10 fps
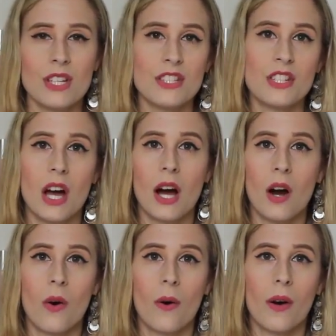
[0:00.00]

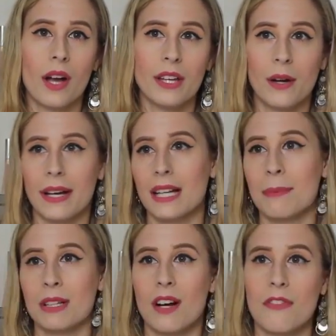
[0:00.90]
So, you know, I get
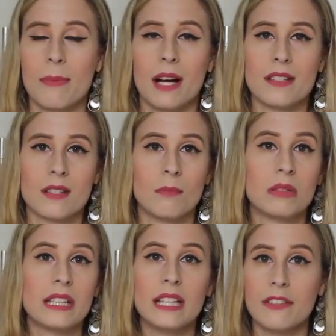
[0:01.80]
up, get off the bus,
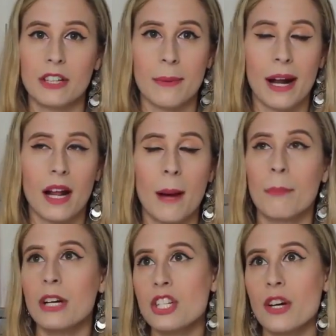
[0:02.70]
completely forget about it.
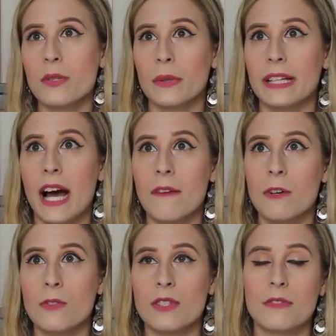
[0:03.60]
I'm pretty sure I was wearing
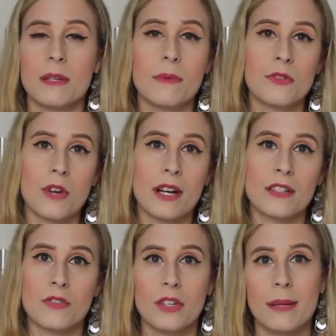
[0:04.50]
headphones. If someone was trying
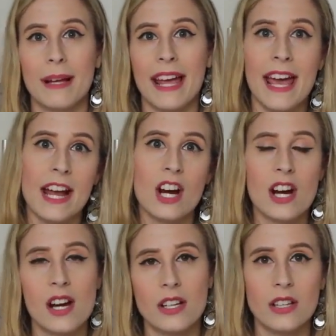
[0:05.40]
to scream like, hey
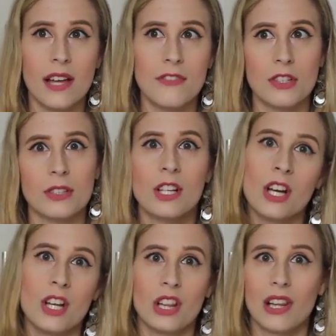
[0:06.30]
girl, you left your
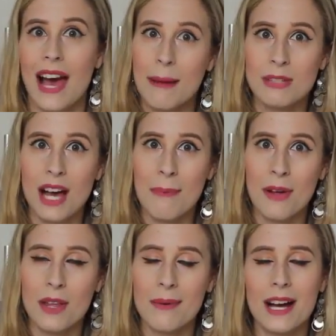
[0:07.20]
laptop
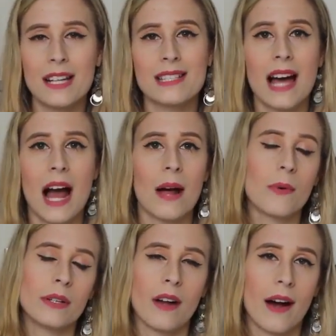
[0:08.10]
on the bus, I
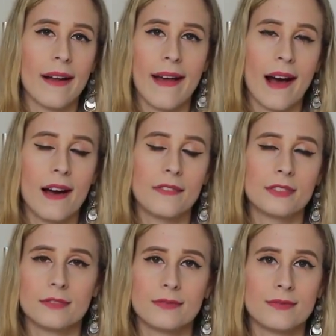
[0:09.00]
would not have
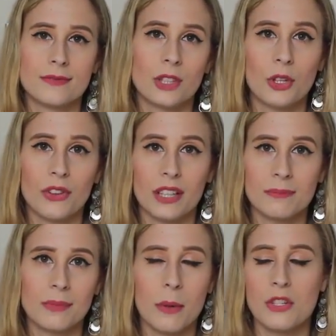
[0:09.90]
heard
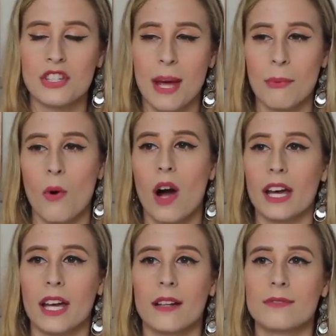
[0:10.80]
them. I would have just kept
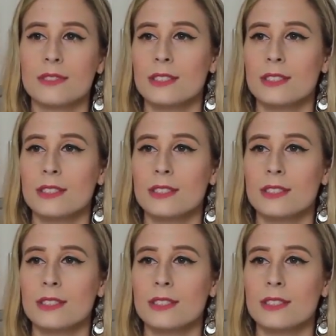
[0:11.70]
walking.